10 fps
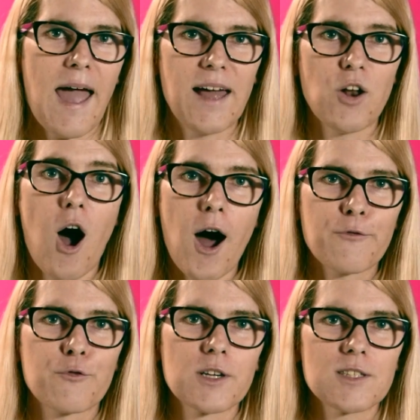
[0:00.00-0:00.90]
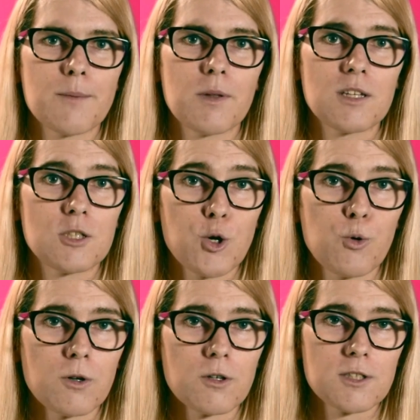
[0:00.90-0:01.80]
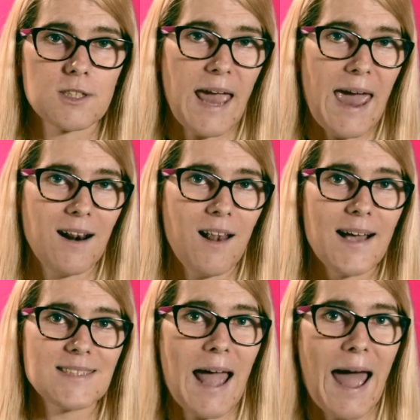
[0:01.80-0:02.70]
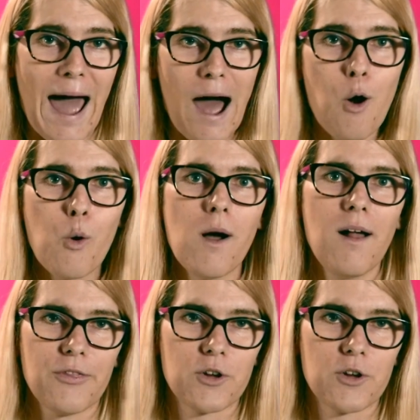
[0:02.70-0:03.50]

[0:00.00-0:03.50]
and offering some of the tools to analyze how